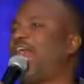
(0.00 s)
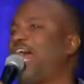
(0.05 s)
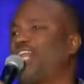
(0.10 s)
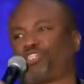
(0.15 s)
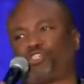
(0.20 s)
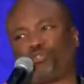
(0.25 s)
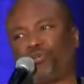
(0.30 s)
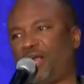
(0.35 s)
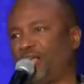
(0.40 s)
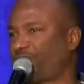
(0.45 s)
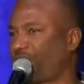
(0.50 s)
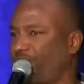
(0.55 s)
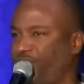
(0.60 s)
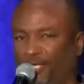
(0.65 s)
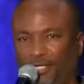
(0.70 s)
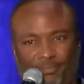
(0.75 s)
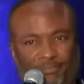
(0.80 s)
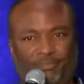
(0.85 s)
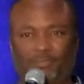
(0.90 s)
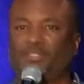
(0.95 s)
I trust
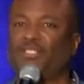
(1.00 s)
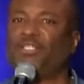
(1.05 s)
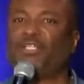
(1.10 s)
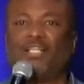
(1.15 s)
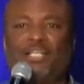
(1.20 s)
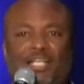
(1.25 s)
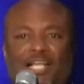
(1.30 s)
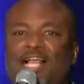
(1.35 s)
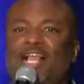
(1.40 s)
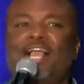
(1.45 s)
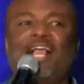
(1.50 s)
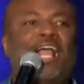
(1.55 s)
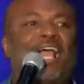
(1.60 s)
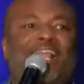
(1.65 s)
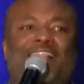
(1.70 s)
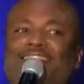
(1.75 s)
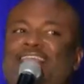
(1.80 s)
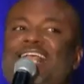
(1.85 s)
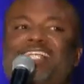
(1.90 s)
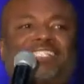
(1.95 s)
him.
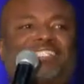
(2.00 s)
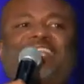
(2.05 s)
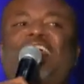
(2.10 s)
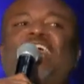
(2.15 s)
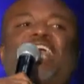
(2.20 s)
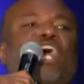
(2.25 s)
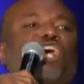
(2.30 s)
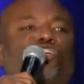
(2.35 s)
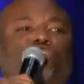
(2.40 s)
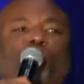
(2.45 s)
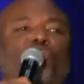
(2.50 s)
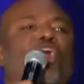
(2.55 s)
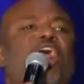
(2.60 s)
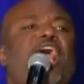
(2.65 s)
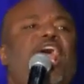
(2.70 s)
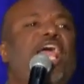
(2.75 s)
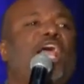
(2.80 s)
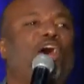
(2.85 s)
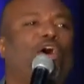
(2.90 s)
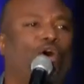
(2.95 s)
This thing is
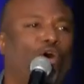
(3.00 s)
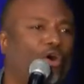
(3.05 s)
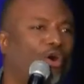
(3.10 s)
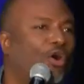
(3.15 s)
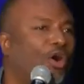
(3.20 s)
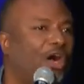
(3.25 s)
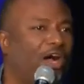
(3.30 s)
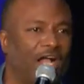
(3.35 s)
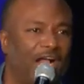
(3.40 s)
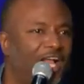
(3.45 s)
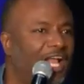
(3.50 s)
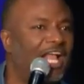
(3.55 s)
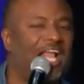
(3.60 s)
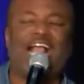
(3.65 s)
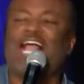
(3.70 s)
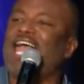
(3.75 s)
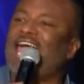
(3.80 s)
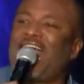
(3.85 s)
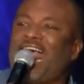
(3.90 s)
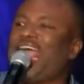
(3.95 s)
real.
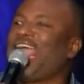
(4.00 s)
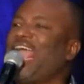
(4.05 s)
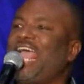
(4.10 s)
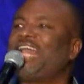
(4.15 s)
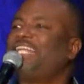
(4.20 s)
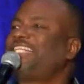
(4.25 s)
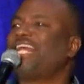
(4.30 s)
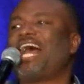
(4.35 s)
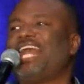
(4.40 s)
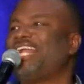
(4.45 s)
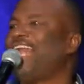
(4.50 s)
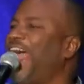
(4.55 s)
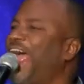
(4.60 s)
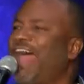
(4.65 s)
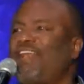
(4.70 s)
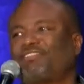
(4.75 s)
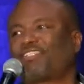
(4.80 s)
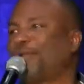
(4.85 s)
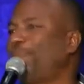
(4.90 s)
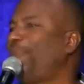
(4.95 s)
It doesn't
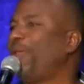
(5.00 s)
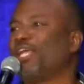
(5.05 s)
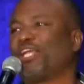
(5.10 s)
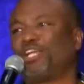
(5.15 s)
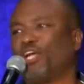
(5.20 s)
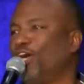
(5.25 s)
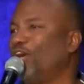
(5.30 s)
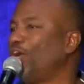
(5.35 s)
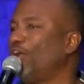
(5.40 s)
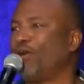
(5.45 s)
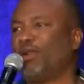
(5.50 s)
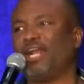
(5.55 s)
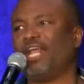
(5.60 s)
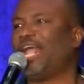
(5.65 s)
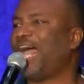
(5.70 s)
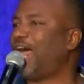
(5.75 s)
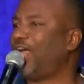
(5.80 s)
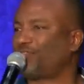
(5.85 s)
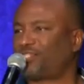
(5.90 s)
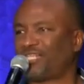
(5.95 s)
have to be good on
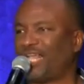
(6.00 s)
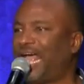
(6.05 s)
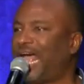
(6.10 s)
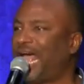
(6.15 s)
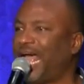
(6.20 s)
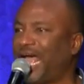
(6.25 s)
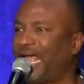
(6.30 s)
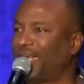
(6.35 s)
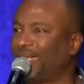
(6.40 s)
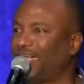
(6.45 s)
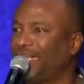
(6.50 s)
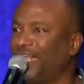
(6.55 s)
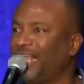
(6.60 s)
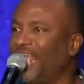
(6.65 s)
the outside.